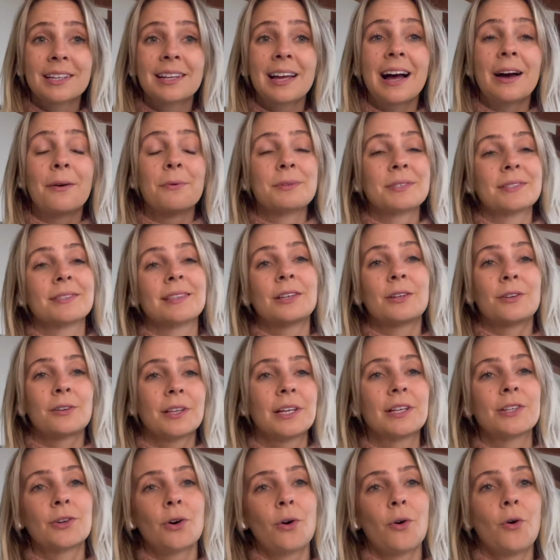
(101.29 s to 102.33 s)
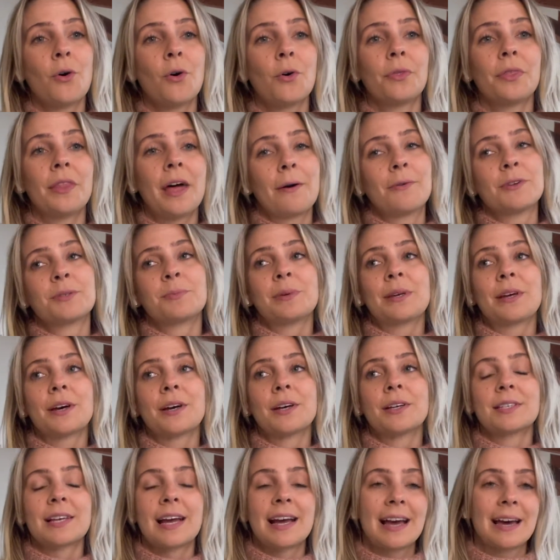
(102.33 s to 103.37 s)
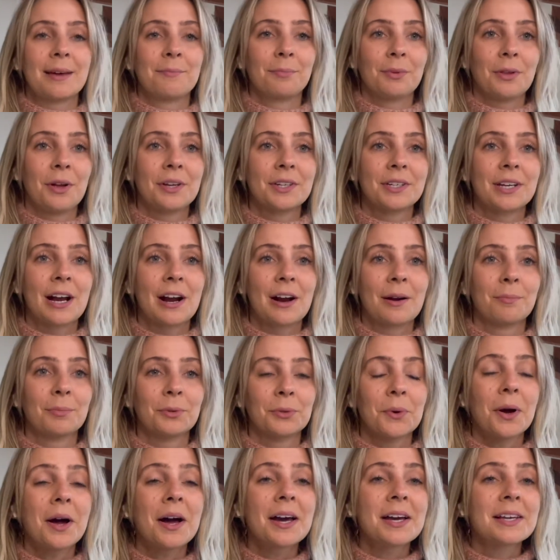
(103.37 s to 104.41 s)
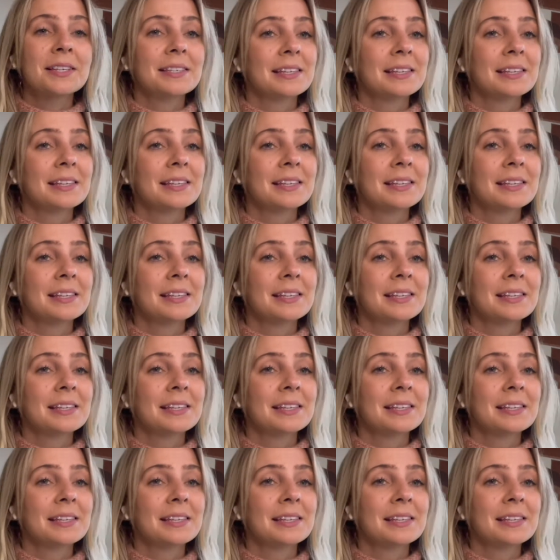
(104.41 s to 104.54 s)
I was literally told that was because I had blonde hair and blue eyes,